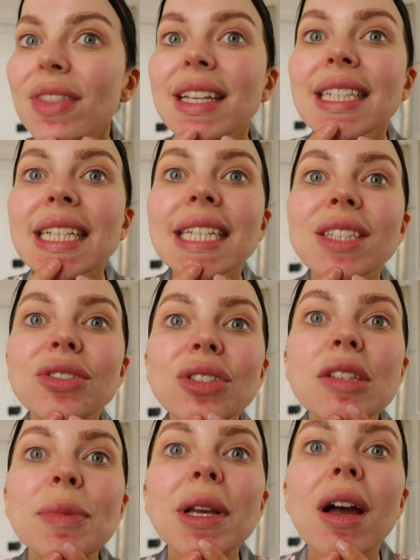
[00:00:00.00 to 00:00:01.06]
This is
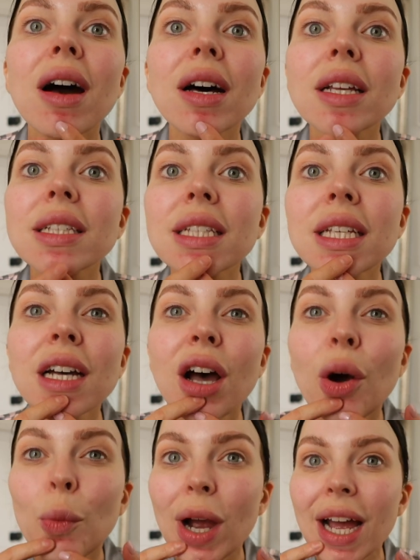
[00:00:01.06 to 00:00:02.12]
just because
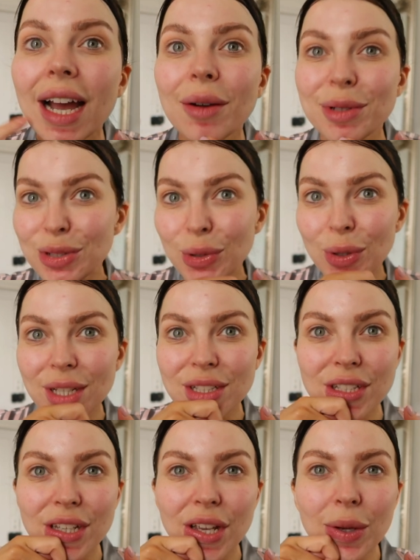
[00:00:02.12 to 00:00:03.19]
where I was talking
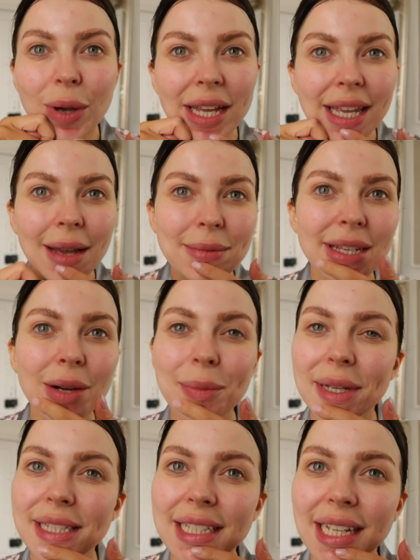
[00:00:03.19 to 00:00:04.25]
to you, I kept it on
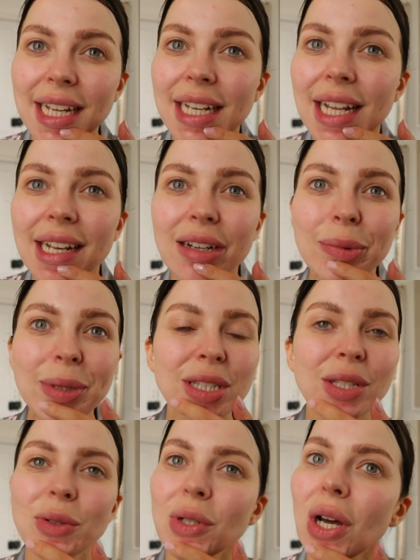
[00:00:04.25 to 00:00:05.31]
my skin a little bit
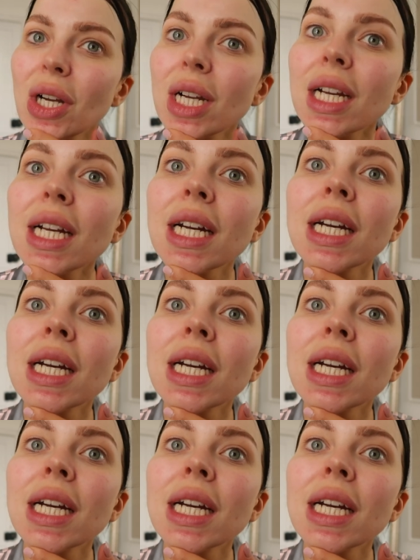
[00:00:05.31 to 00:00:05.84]
too long,